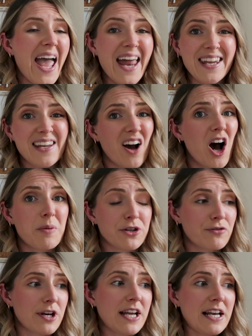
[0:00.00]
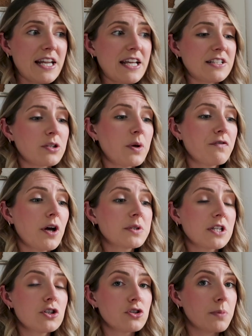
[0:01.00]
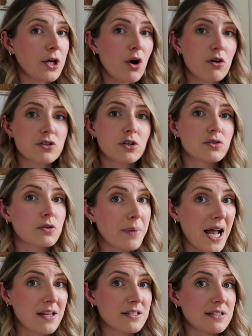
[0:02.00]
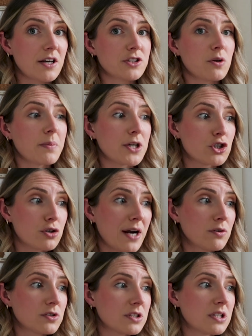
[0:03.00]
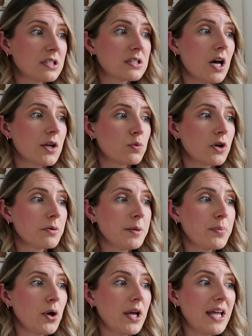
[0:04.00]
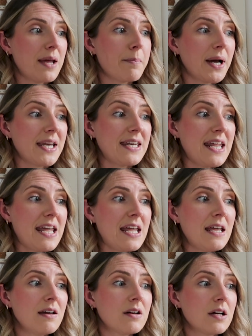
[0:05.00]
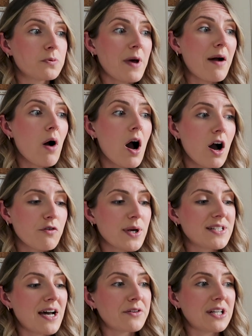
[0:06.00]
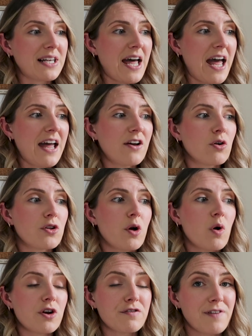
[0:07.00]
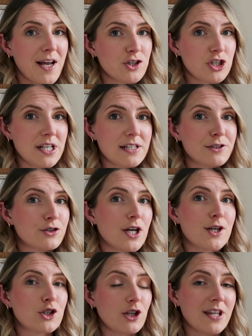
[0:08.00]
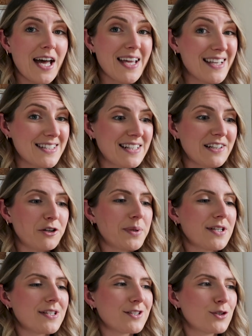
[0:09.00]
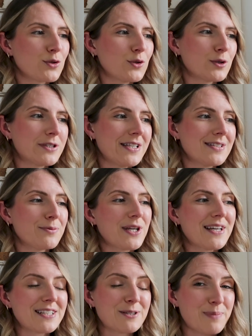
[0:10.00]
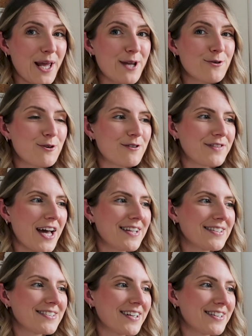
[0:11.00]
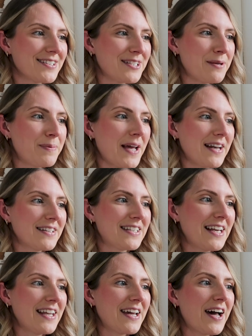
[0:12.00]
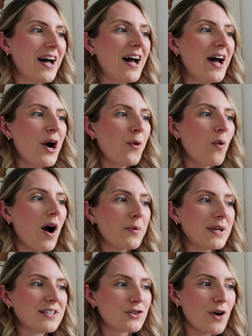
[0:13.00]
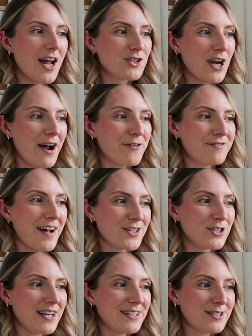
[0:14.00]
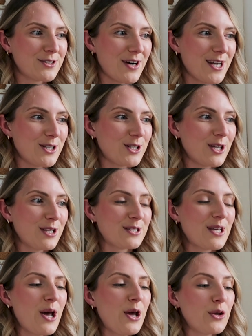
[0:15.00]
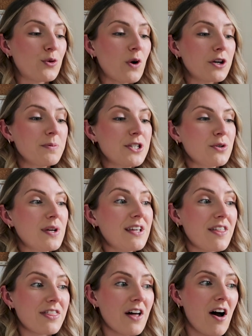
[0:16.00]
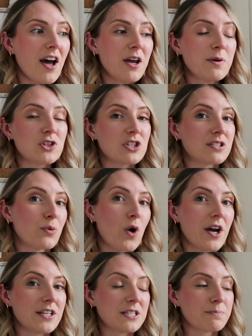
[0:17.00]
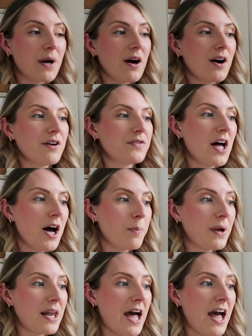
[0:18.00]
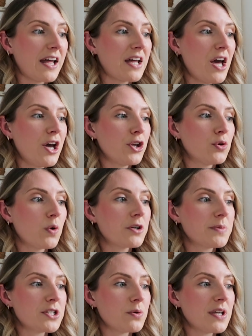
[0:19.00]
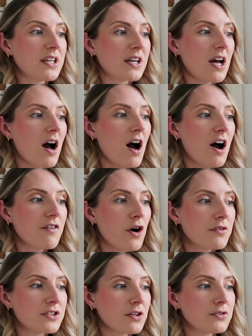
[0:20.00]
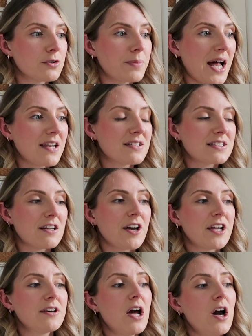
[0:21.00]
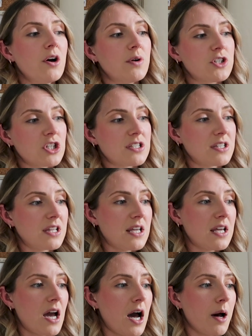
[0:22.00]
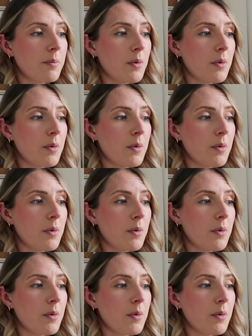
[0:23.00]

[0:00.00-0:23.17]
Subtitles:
any garment really. So if I was going to do my horizontal balance lines on my trousers, I'd want to be putting in my knee, which is about halfway down the leg, although on a fashion illustration that is a little bit distorted, and we explain all of that inside the DPL Atelier, why we stretch out fashion illustrations. You'd want to be doing your thigh, which is the widest part of the upper leg. You'd want to be doing your calf horizontal balance line, which is the